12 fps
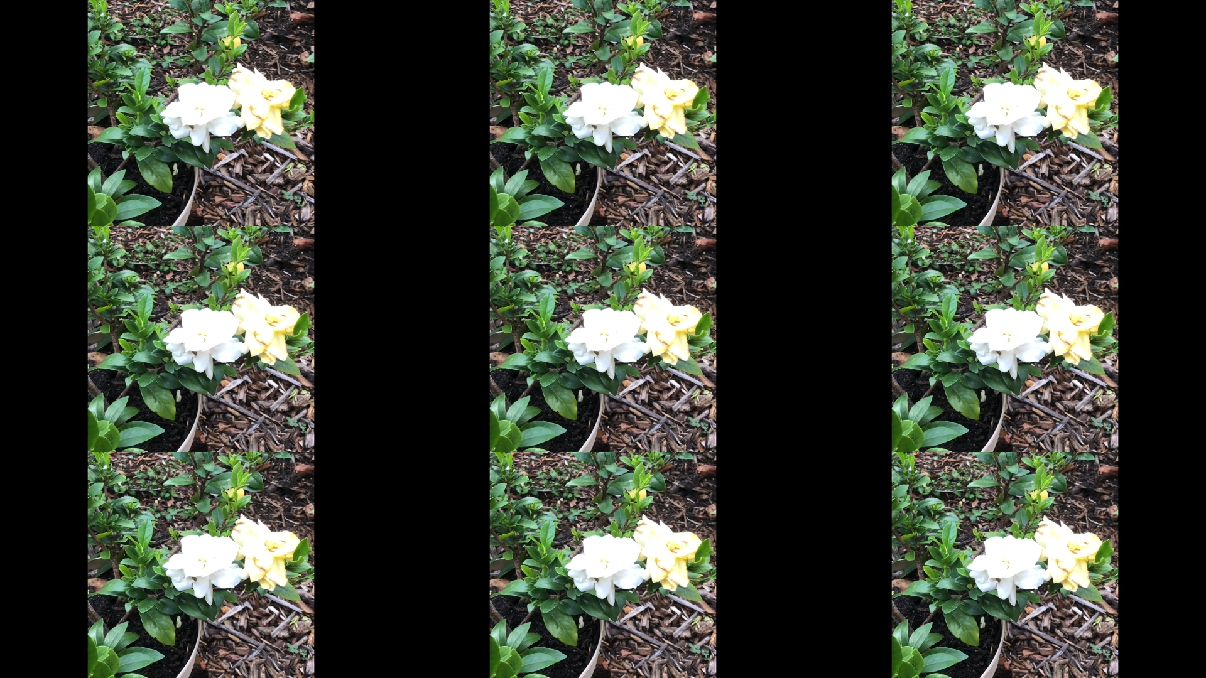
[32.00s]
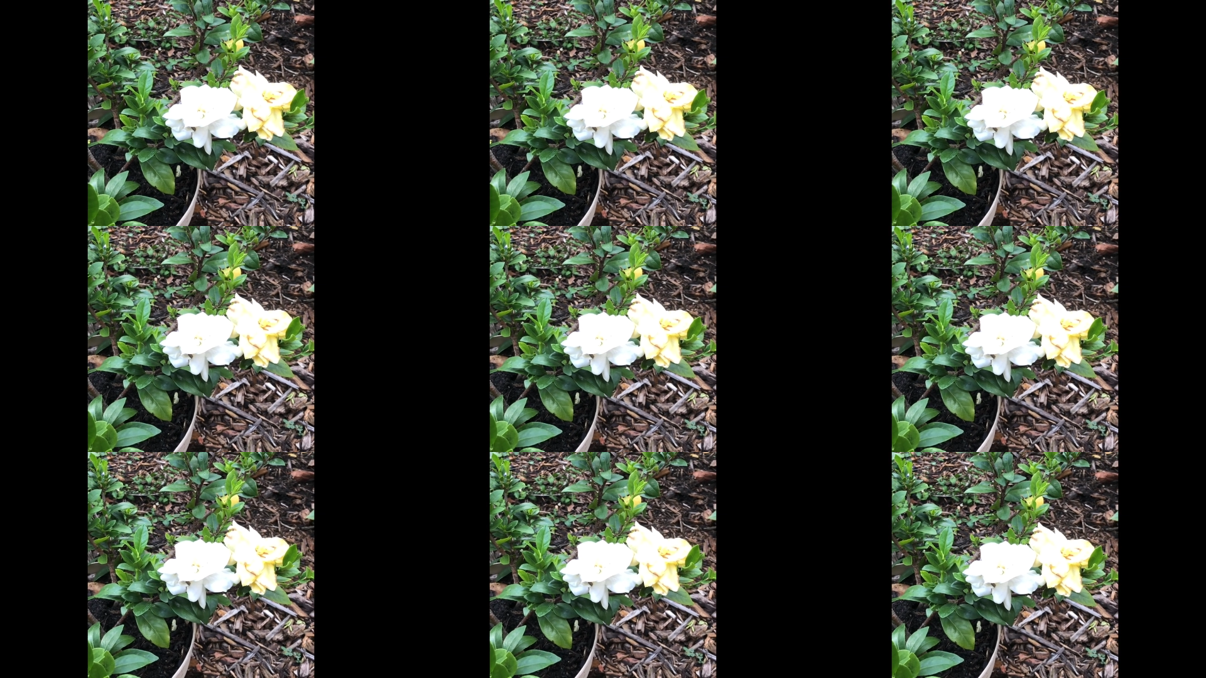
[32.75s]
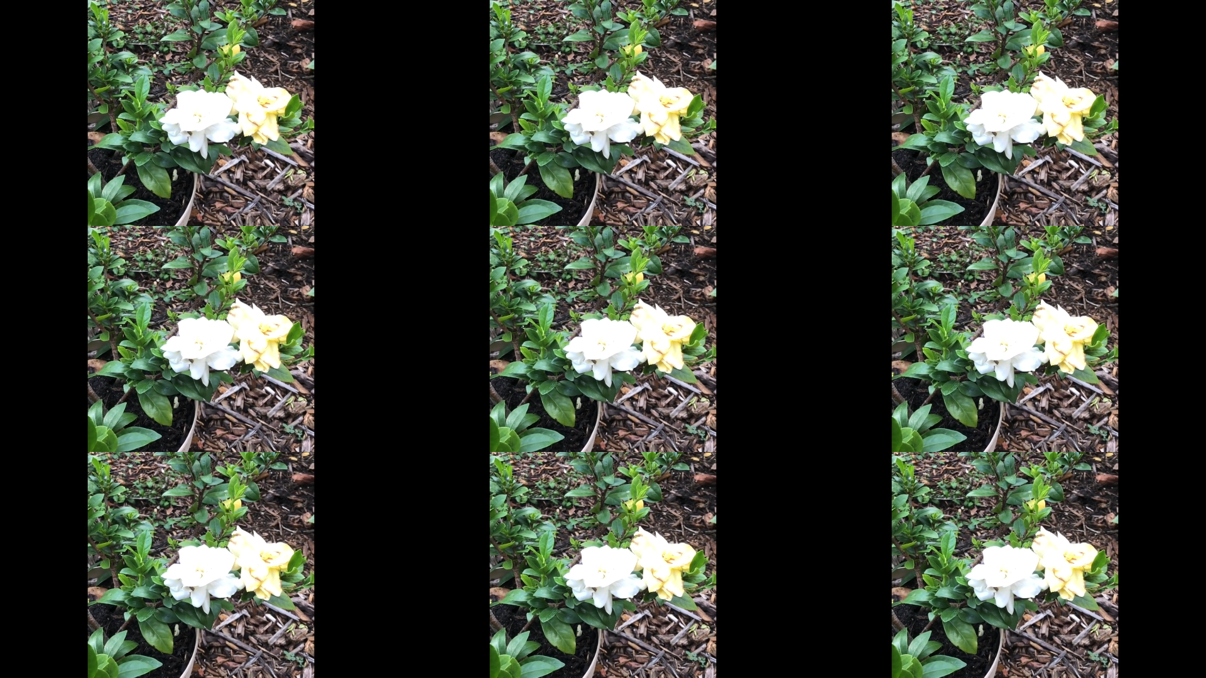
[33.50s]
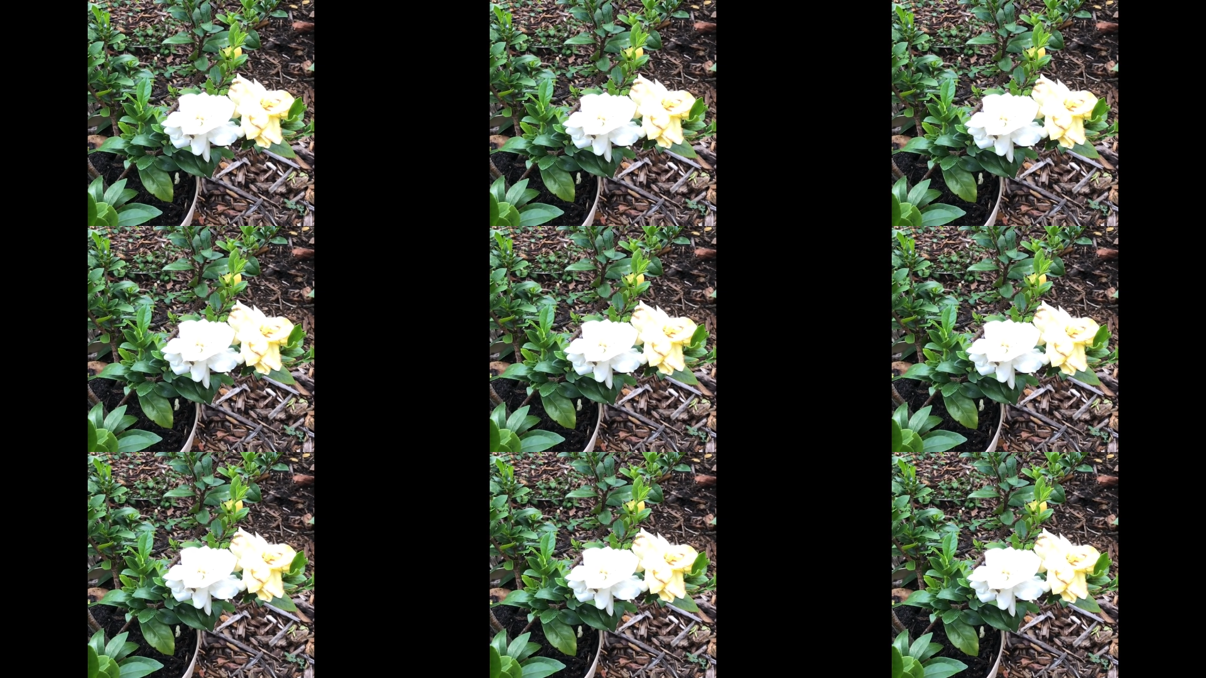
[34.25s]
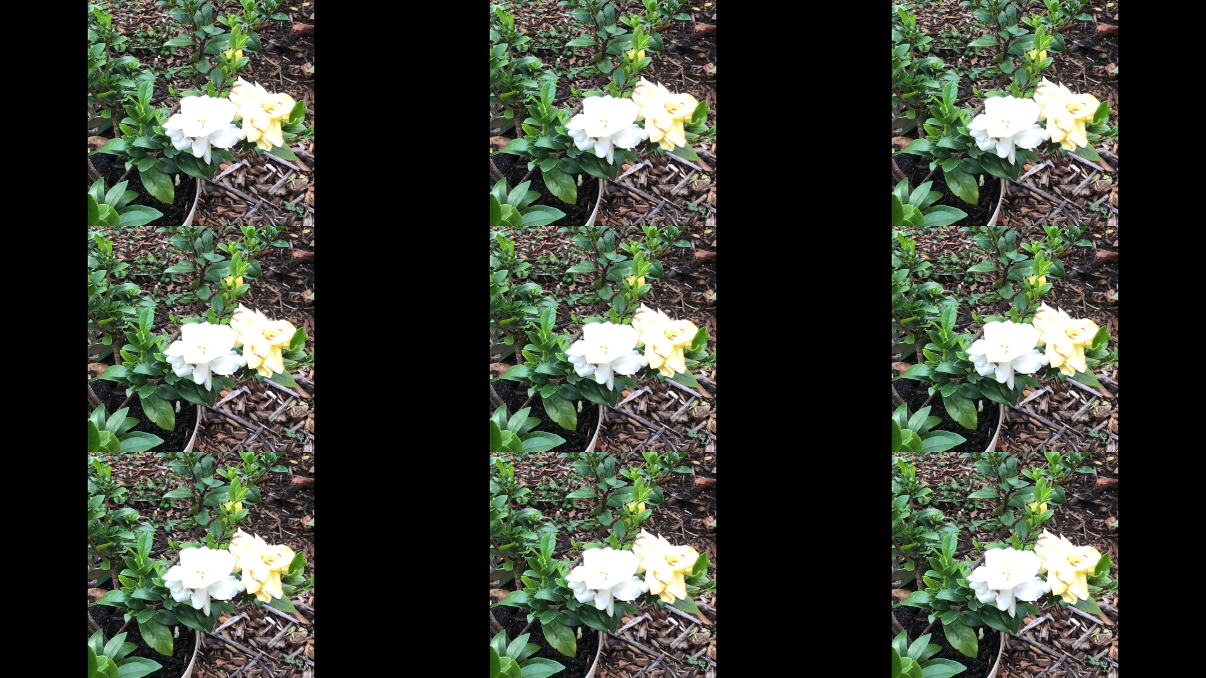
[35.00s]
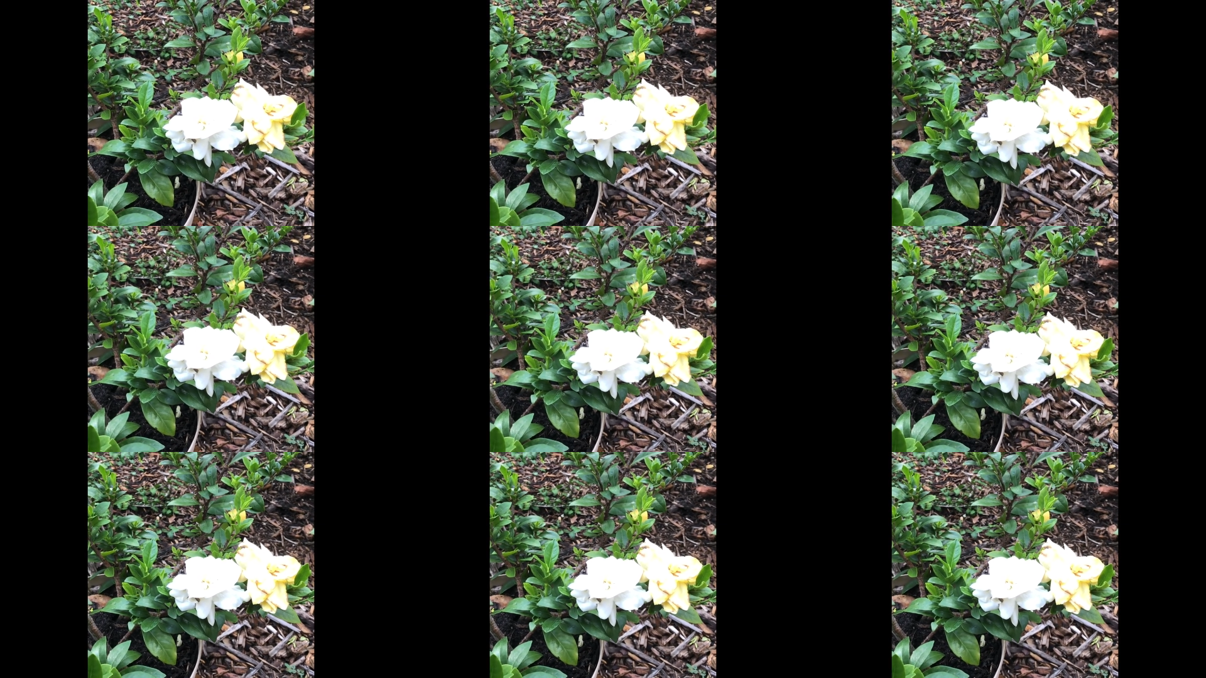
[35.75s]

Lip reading: (no speaker visible)